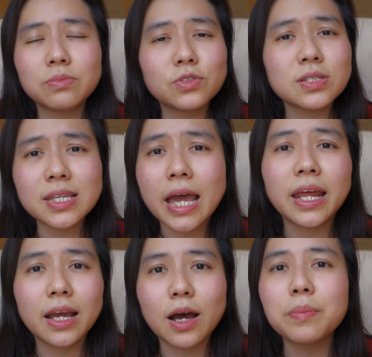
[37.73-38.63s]
just
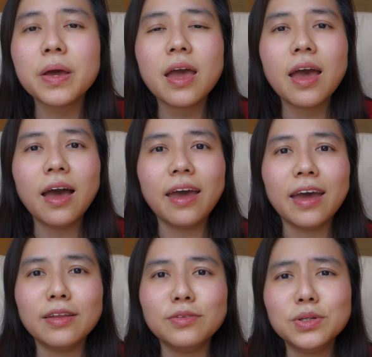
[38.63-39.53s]
signing up
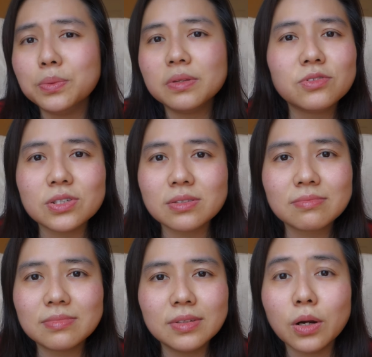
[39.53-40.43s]
and you would just
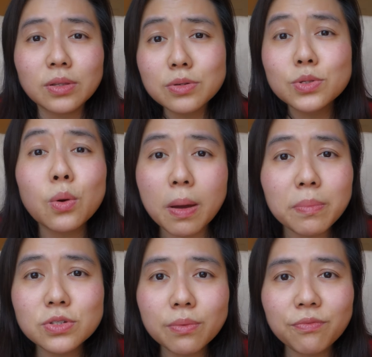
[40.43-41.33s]
there's no
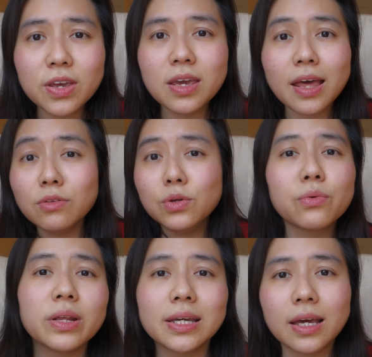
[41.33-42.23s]
membership fee and you
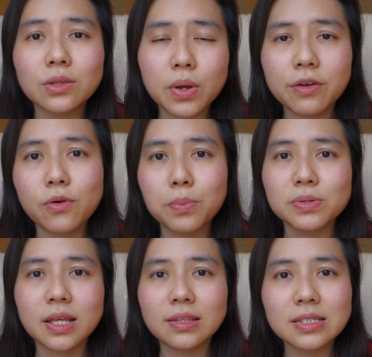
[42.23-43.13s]
already get
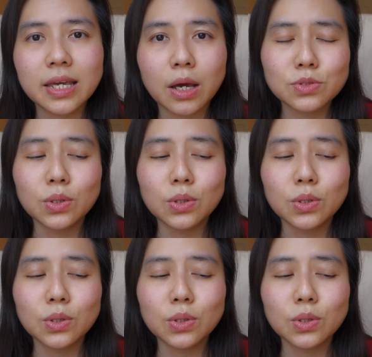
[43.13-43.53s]
24% discount.